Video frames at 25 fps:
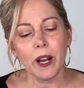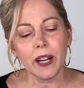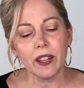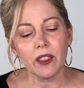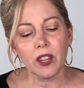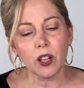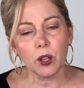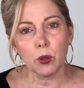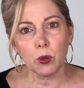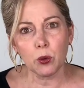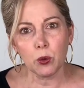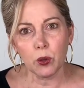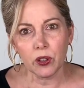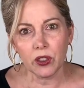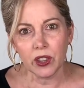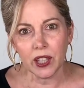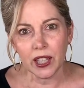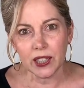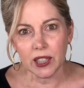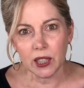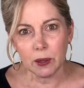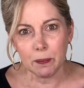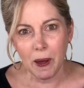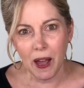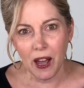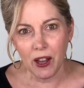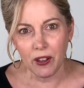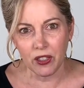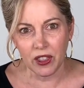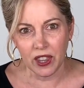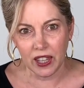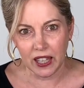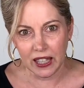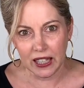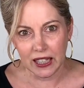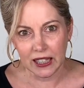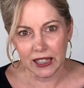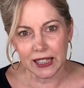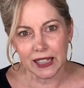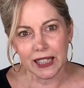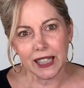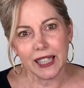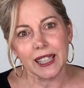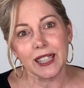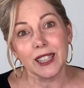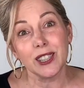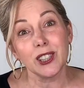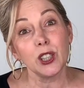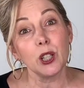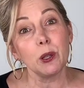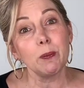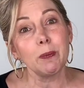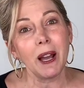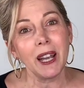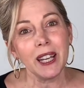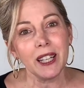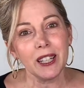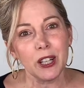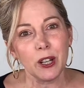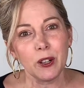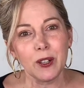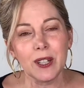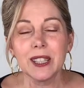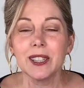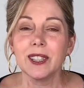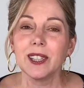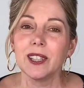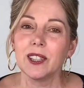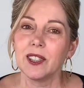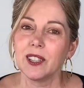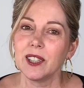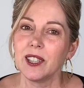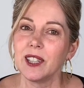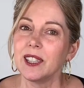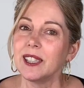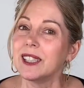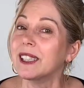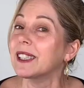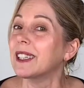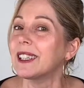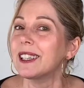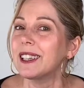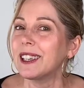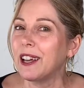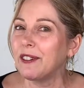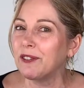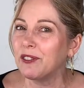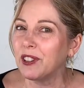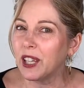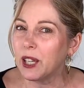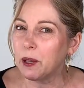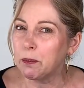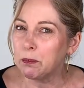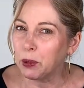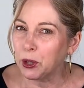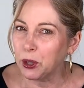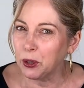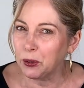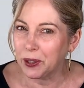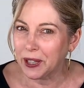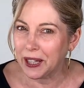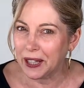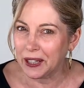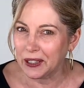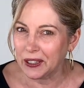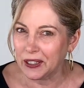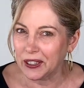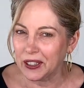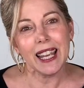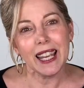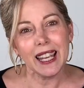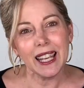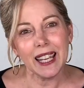of the cool things about this is you might notice it's this lovely blue color.